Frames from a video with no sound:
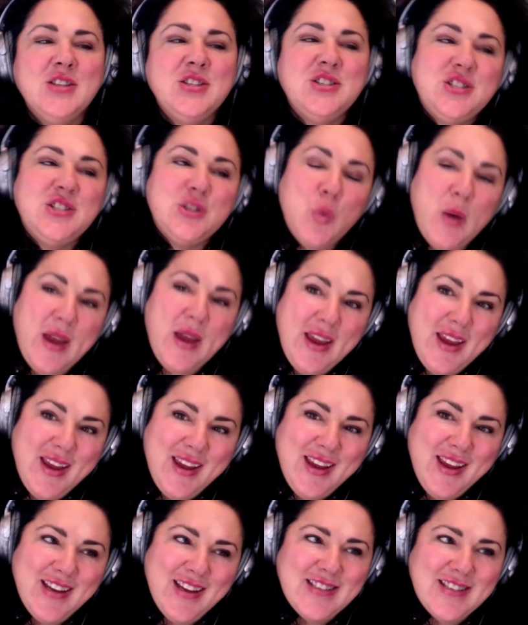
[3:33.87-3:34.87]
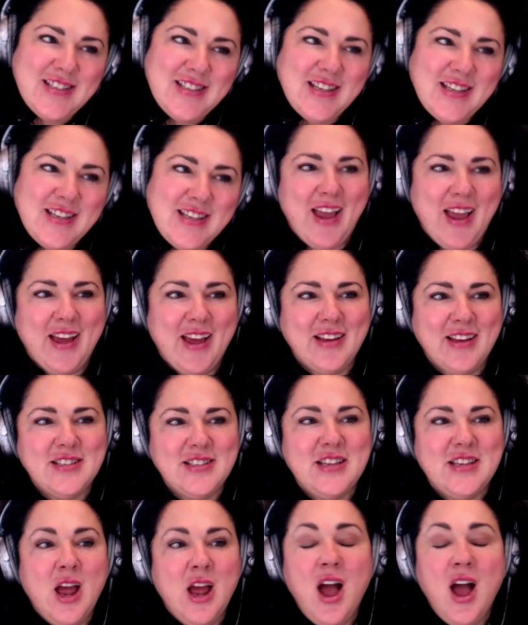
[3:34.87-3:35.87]
sweet
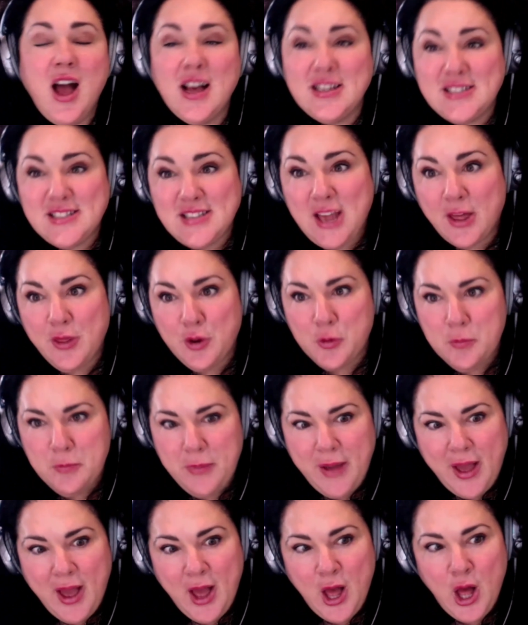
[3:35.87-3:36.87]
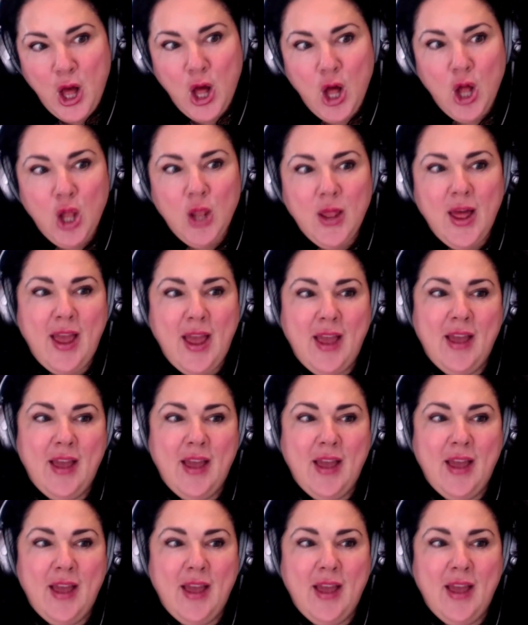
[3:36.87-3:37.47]
and a Southern belle,